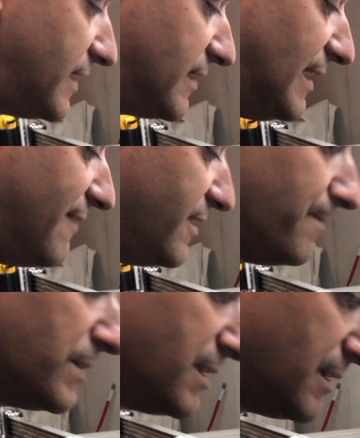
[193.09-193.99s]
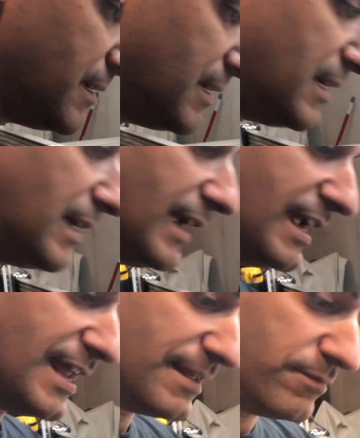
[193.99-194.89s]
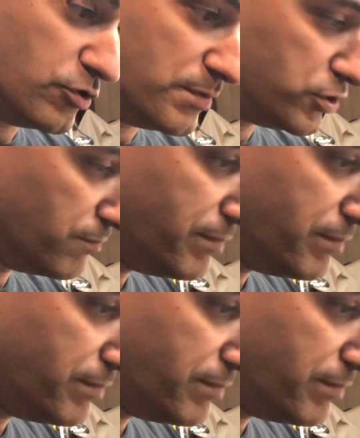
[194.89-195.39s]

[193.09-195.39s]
611. And I you put